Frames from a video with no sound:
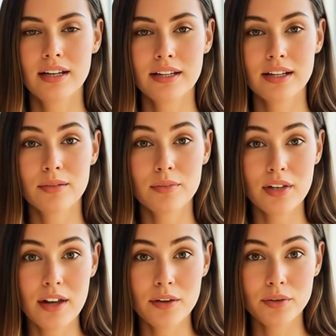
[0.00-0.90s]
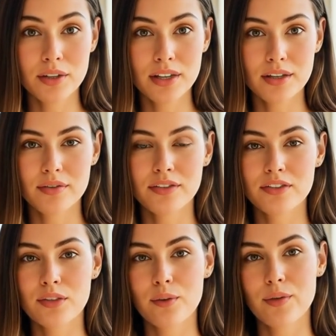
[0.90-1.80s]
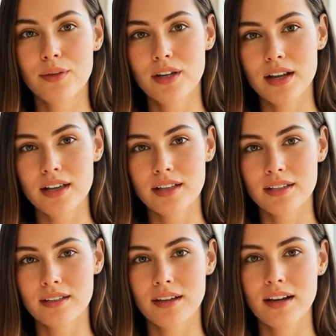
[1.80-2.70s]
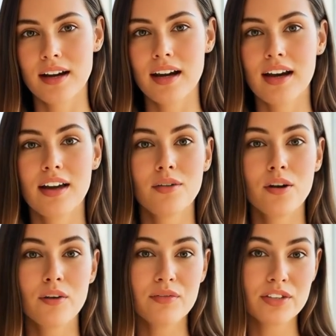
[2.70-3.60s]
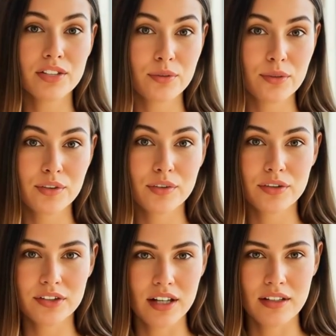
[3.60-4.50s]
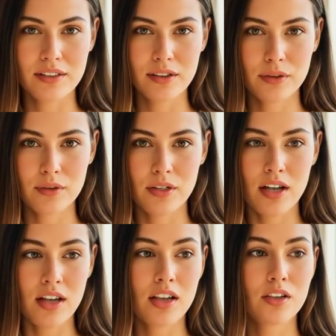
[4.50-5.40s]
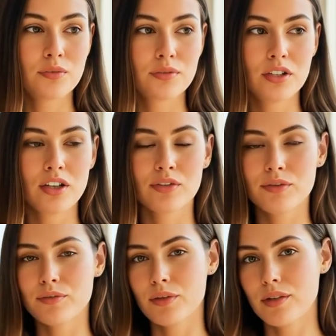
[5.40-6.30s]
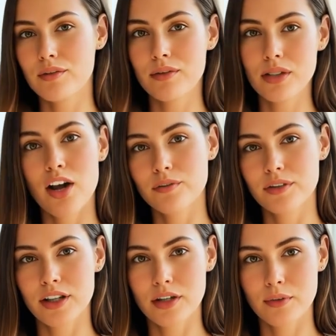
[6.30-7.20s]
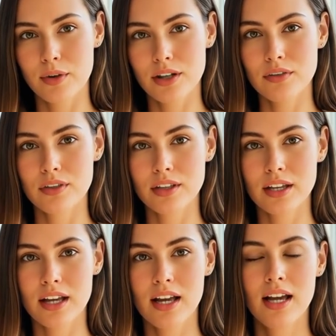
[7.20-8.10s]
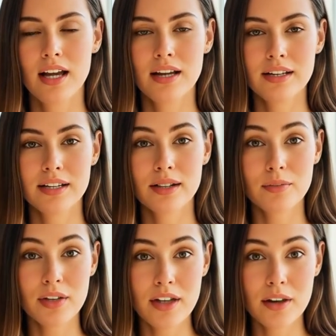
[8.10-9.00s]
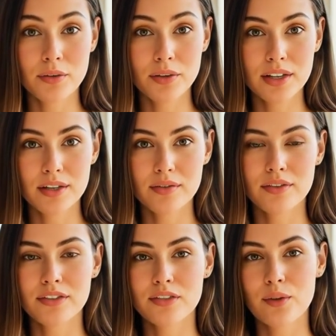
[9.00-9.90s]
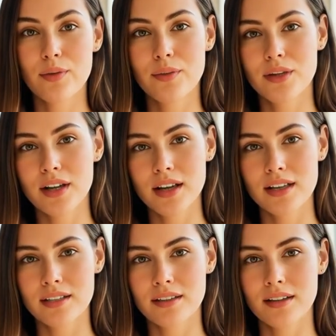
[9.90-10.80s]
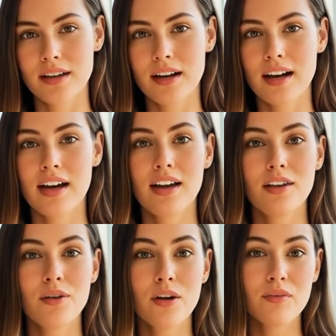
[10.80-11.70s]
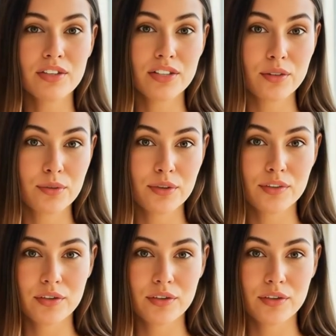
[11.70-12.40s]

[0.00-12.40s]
The marketing director, a no-nonsense woman named Patricia, tried each sample methodically. "The flavor profiles are sophisticated," she noted. "But will babies actually eat this?"